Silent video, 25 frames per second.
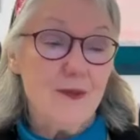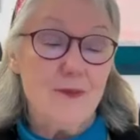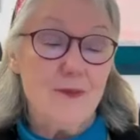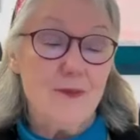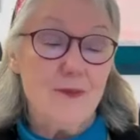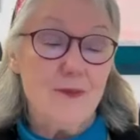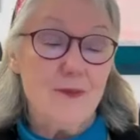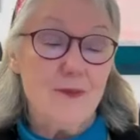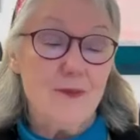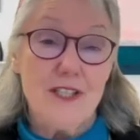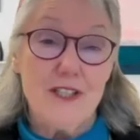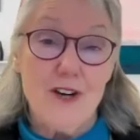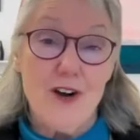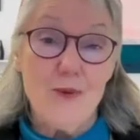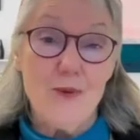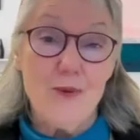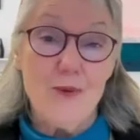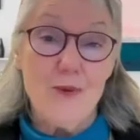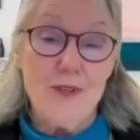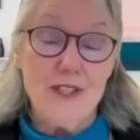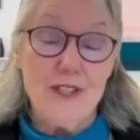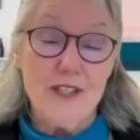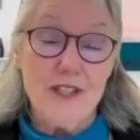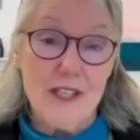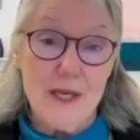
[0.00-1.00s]
So we can
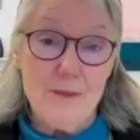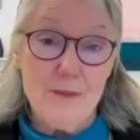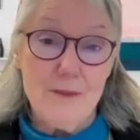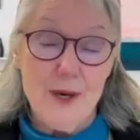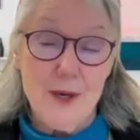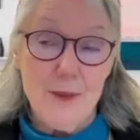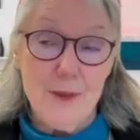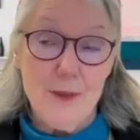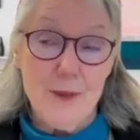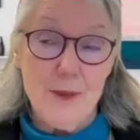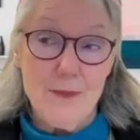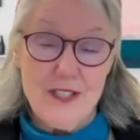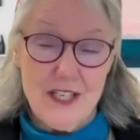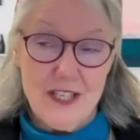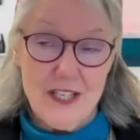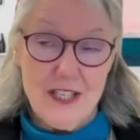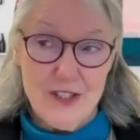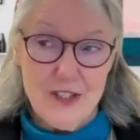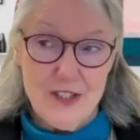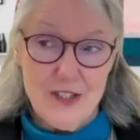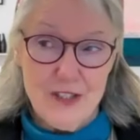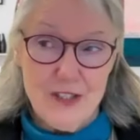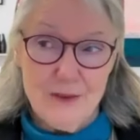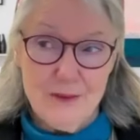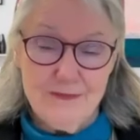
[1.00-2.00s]
all reclaim our
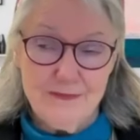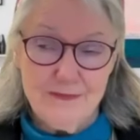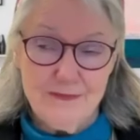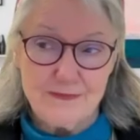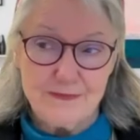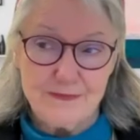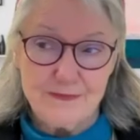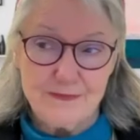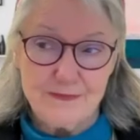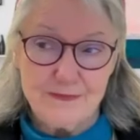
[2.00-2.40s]
potential,